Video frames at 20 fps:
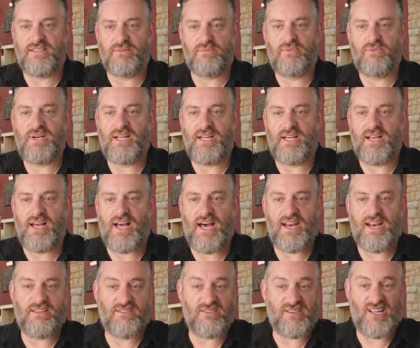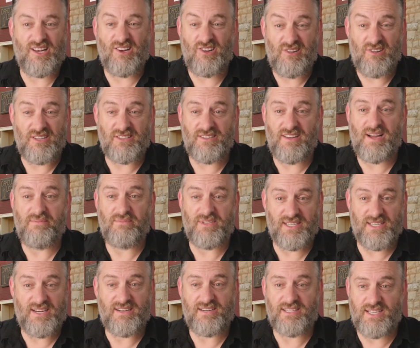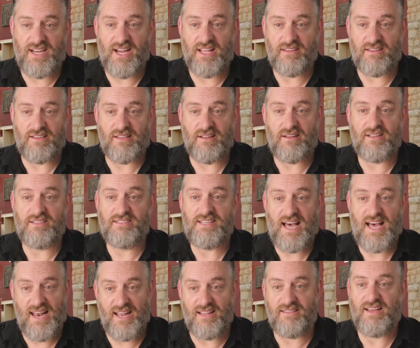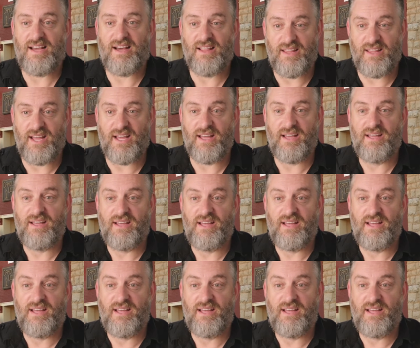It really, and it took a long time to narrow down. There's a lot of talent out there.